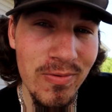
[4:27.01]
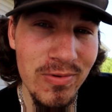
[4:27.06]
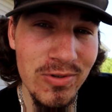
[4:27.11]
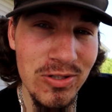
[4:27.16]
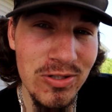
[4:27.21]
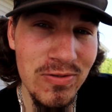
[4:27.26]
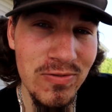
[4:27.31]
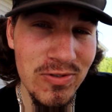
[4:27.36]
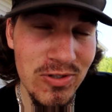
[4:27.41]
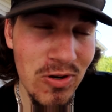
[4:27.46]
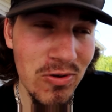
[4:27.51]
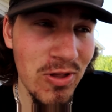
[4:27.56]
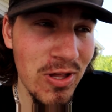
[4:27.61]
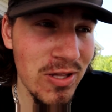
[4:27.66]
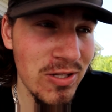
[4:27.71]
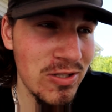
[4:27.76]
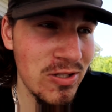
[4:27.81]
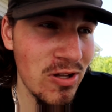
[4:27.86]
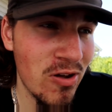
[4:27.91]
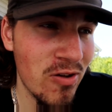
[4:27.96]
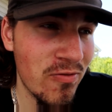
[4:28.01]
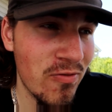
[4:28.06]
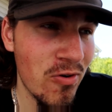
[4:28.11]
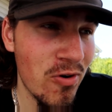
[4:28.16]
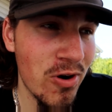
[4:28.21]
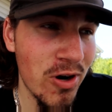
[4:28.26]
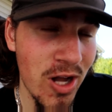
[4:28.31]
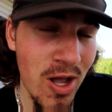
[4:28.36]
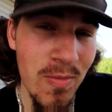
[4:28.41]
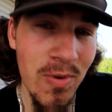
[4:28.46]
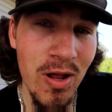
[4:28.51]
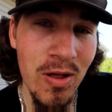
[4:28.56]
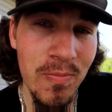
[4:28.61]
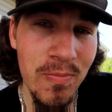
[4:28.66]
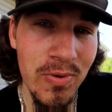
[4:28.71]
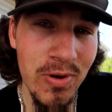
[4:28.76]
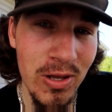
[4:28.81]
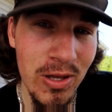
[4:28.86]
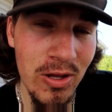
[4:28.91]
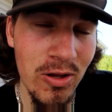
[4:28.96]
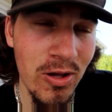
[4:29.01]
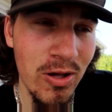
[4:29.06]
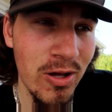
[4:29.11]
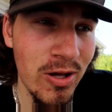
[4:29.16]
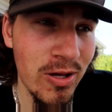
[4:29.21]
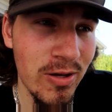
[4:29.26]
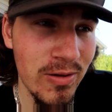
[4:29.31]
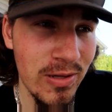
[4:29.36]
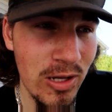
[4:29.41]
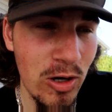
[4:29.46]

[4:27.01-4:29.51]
show the install for coming up in a little.